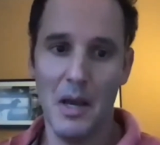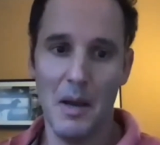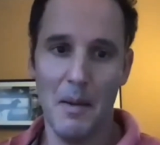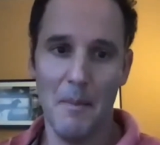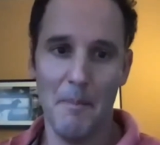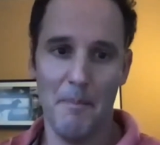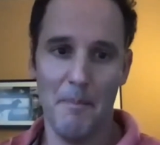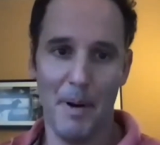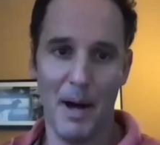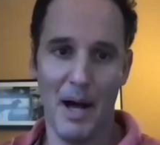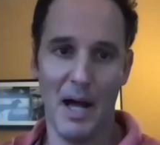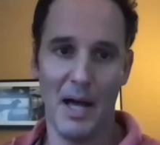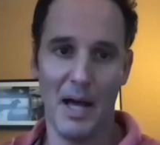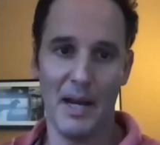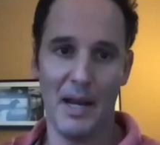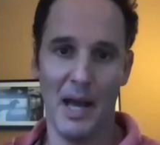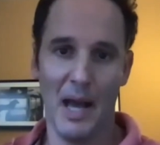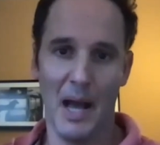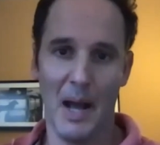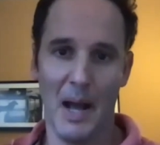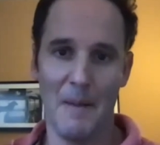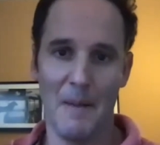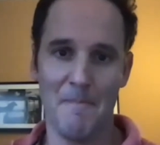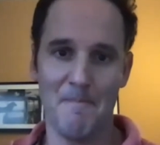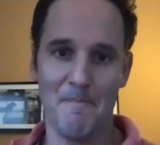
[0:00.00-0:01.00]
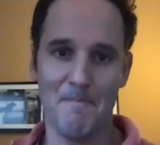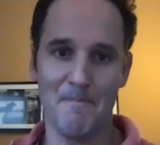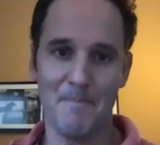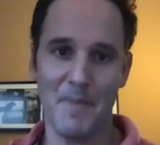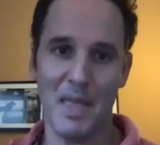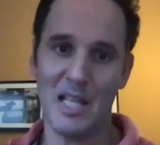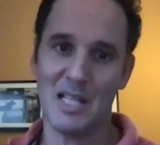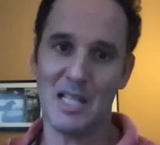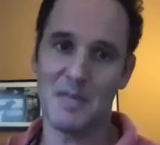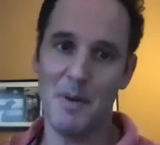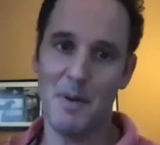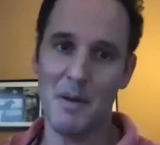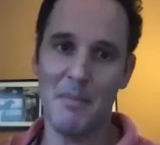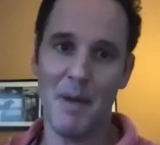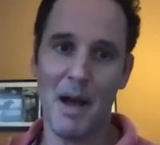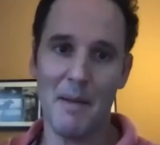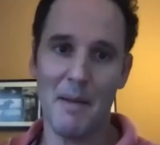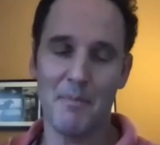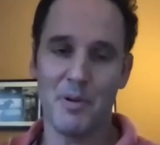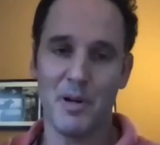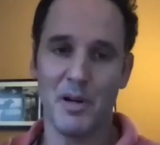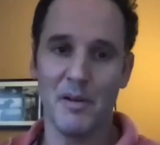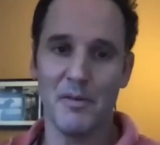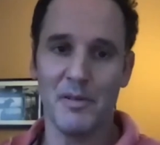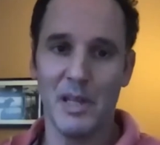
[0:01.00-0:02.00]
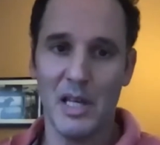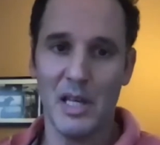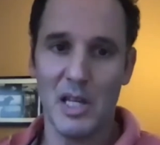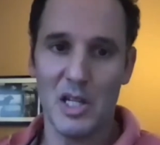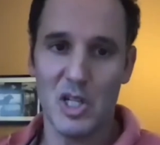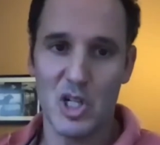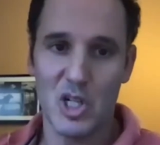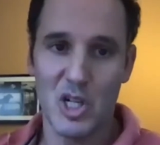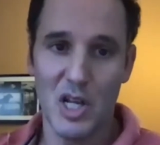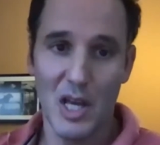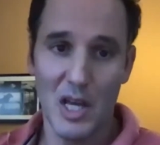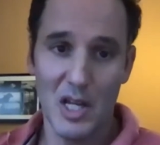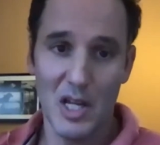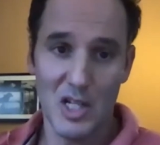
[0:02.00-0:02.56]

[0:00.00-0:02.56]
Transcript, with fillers: but um, it's been my privilege